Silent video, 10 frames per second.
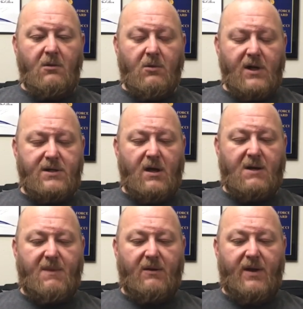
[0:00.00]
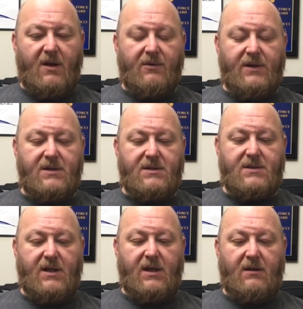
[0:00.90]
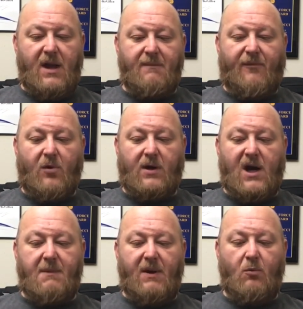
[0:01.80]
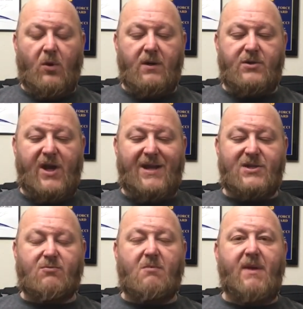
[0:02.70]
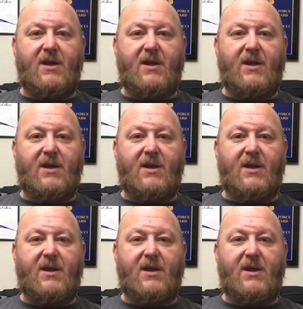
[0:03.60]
we're going to talk about now is the M4 carbine, what changes were